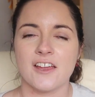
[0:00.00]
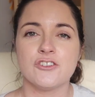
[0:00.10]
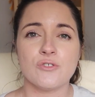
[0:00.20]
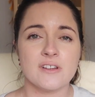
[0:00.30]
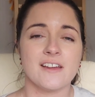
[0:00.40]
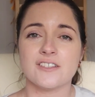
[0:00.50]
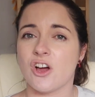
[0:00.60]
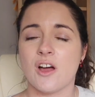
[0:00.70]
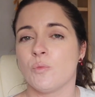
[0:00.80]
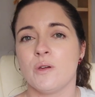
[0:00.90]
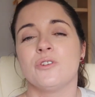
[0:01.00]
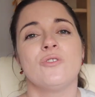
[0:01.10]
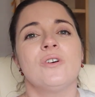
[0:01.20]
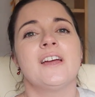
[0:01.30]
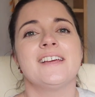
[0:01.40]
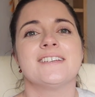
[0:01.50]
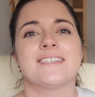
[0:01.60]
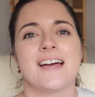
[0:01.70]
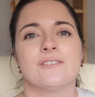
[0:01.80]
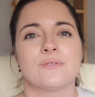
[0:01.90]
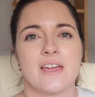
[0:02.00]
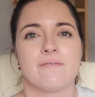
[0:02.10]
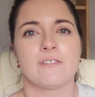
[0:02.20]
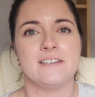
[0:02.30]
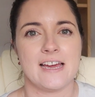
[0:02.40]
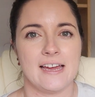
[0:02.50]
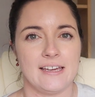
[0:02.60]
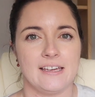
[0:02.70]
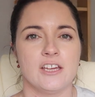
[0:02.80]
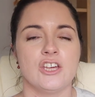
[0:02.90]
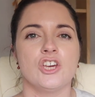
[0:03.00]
And during that time we were not getting sales every day.